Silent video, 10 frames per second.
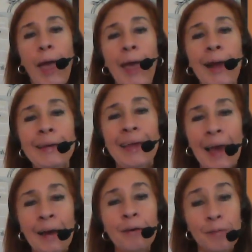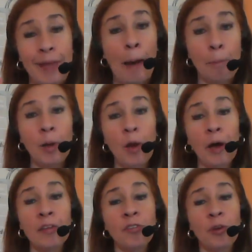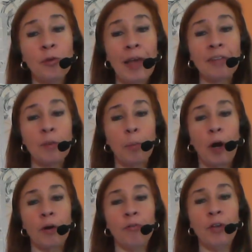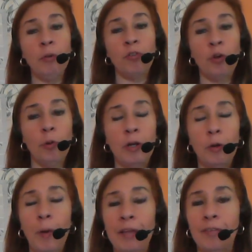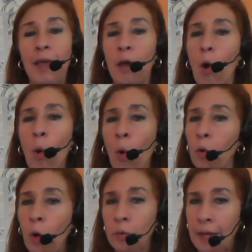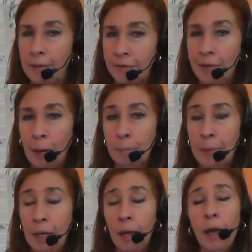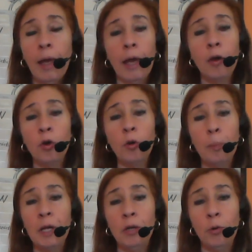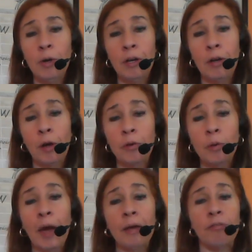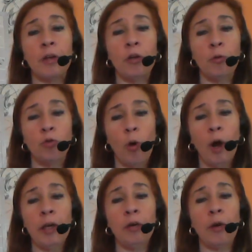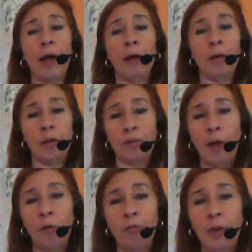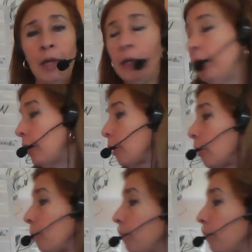And yet, that belongs to you. That's a part of you too. And you might say, oh, no, that's not me. It could have been you in another life, and you're drawing yourself uh, in here.